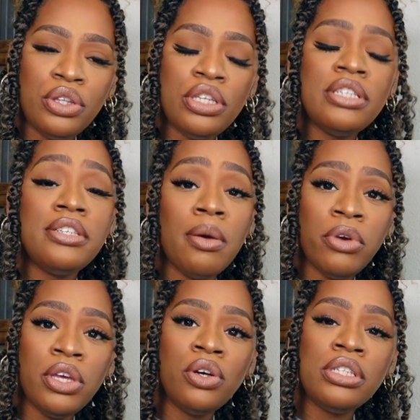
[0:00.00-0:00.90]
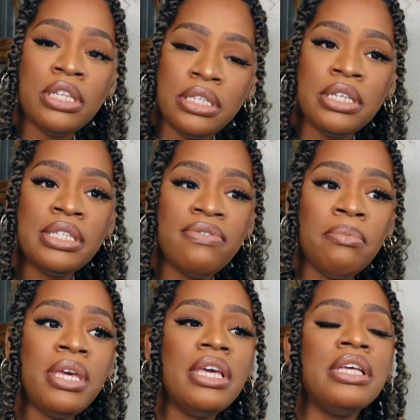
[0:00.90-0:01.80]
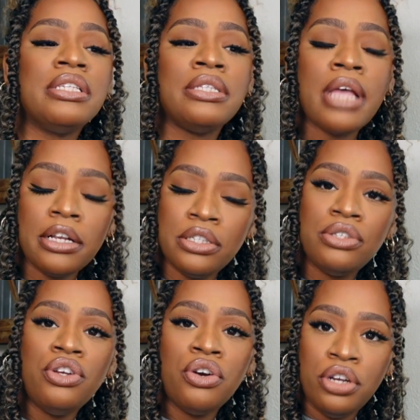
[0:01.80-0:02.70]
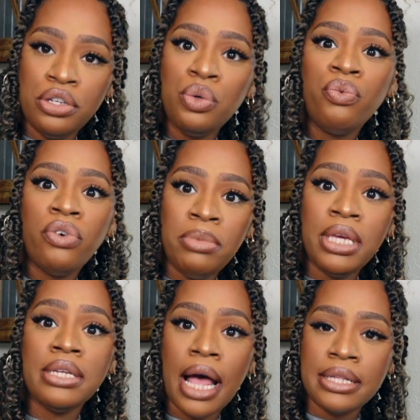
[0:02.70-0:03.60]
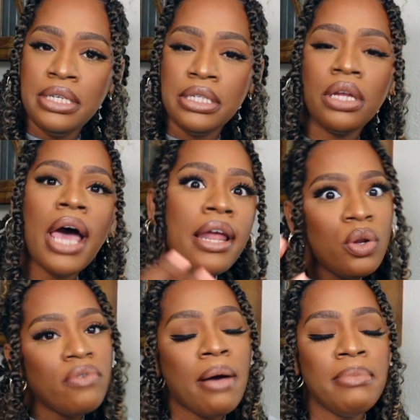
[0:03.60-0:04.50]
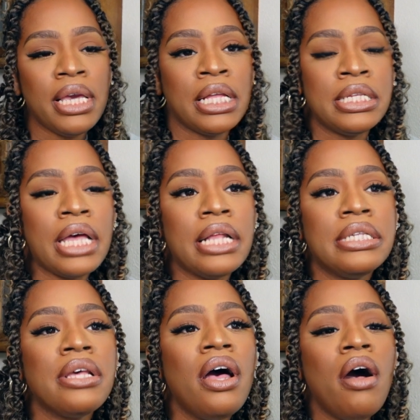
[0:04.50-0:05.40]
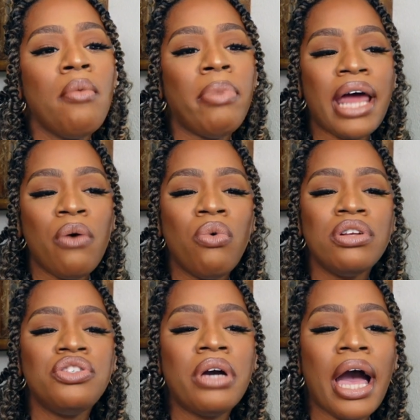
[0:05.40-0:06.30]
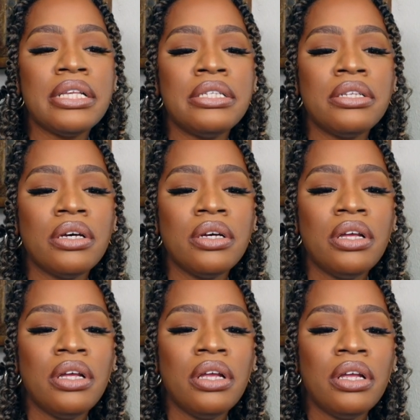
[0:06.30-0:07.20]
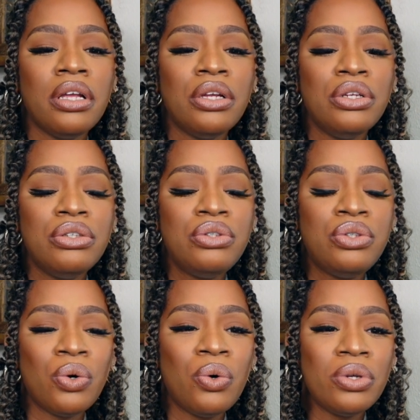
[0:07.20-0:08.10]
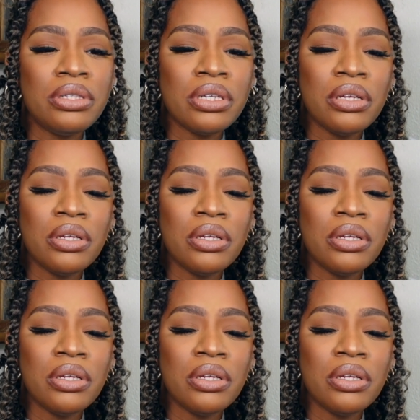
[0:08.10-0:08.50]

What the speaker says: the same way you did this for me is that you're going to do for me in that season. I don't know if I'm making sense, but I want you guys to don't